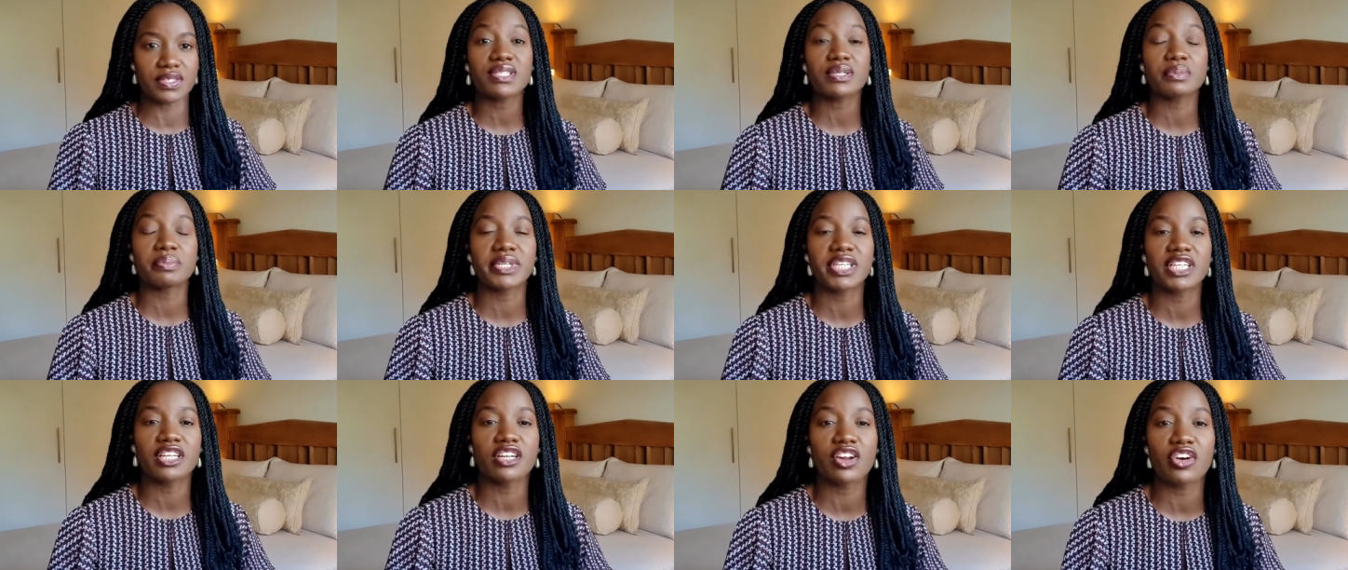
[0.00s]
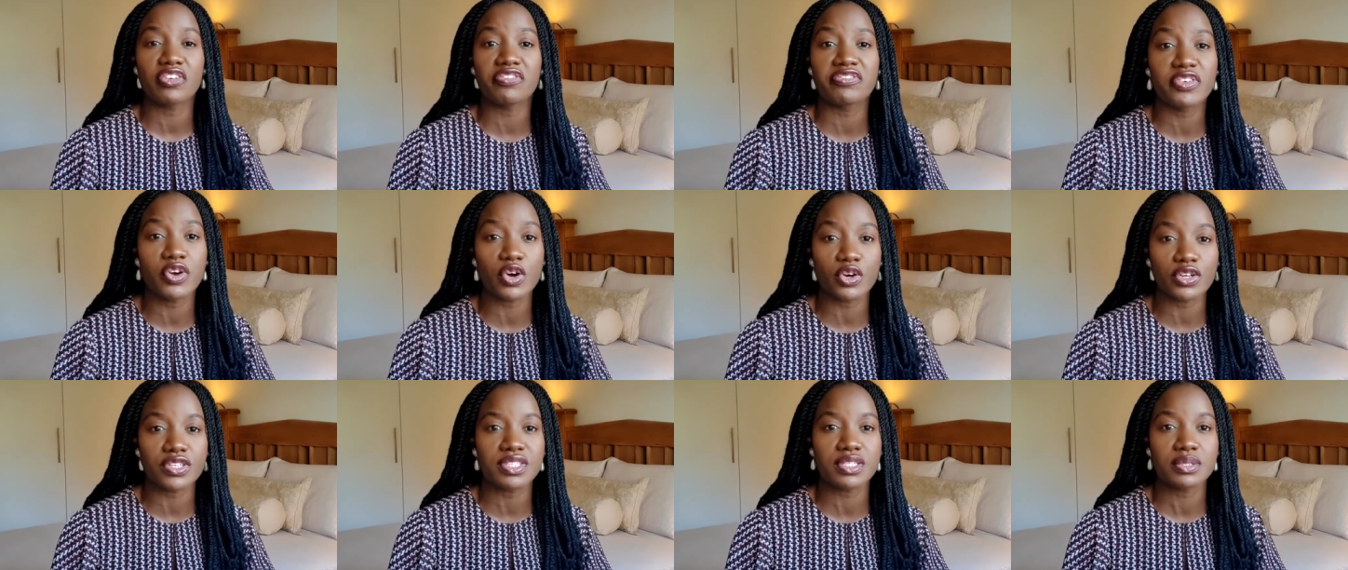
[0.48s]
The meaning of
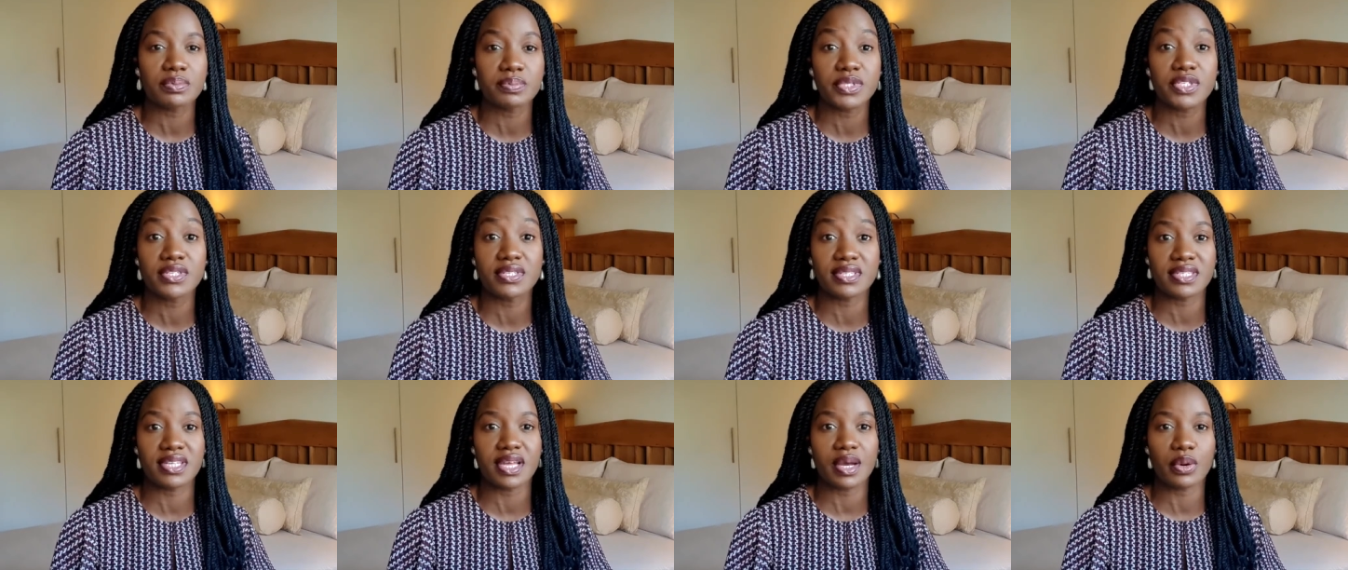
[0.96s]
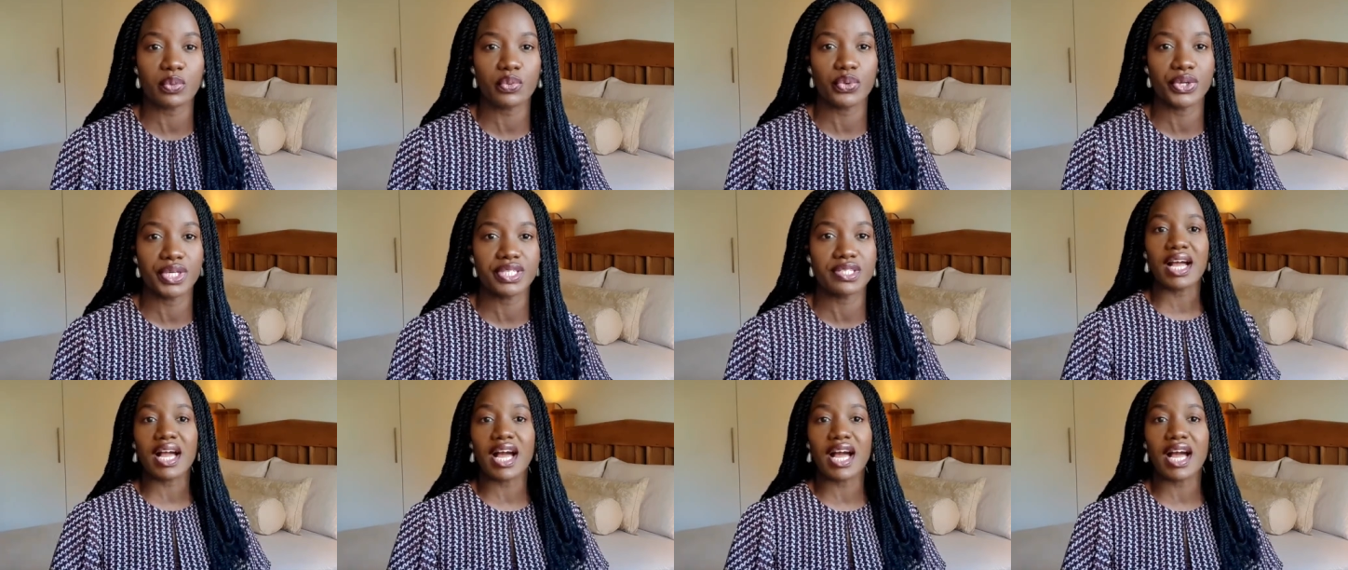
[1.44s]
gossip to start with.